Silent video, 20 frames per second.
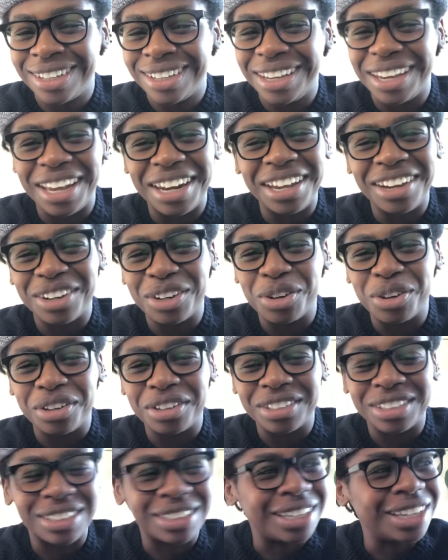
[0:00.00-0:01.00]
getting on
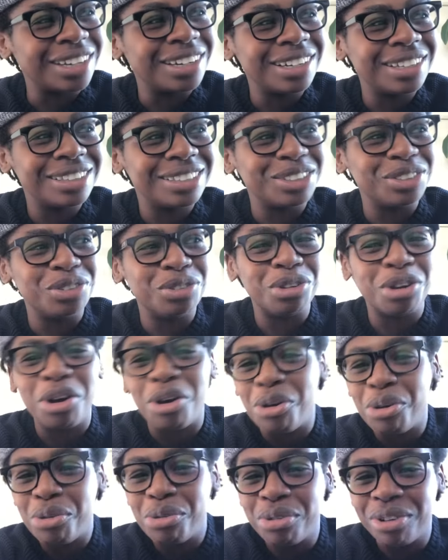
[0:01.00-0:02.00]
a scale to
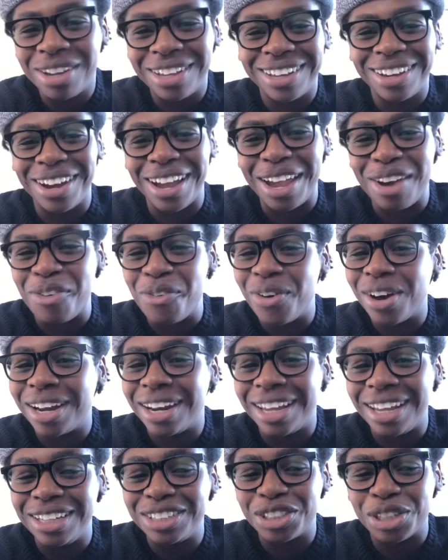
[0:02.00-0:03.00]
know at what
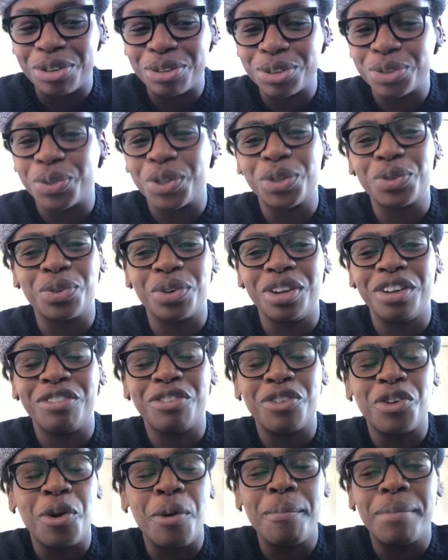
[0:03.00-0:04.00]
age I was
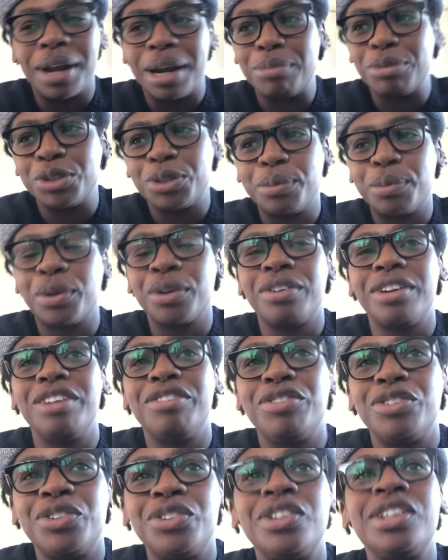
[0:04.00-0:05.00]
124, but I'm super
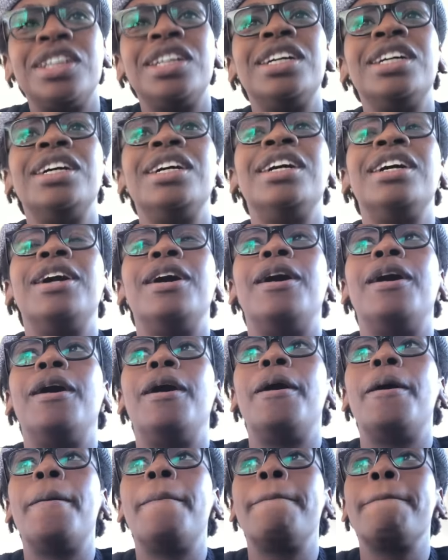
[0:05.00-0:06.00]
grateful.
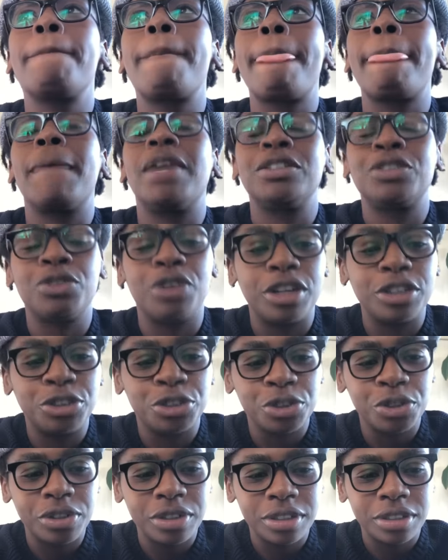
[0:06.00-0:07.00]
So I
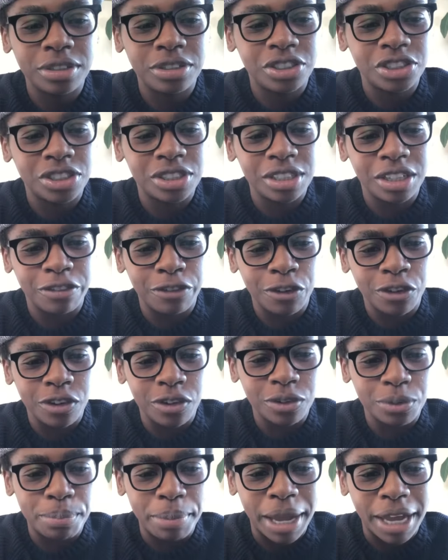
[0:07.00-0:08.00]
joined, just to give you a
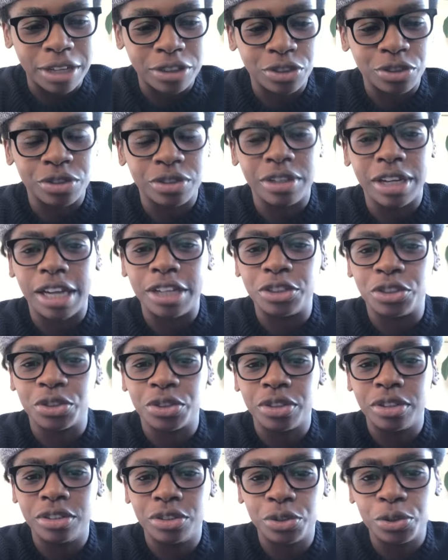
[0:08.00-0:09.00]
little backstory, I
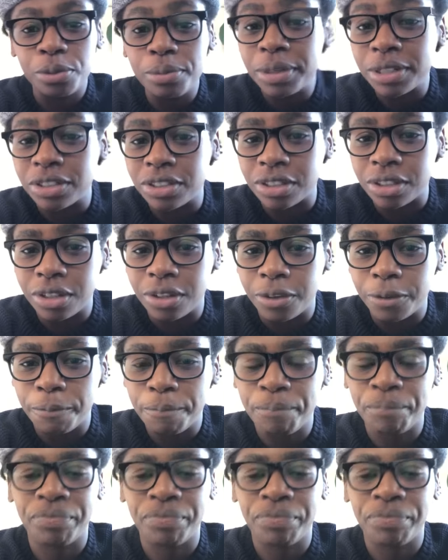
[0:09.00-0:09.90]
joined 2 months ago.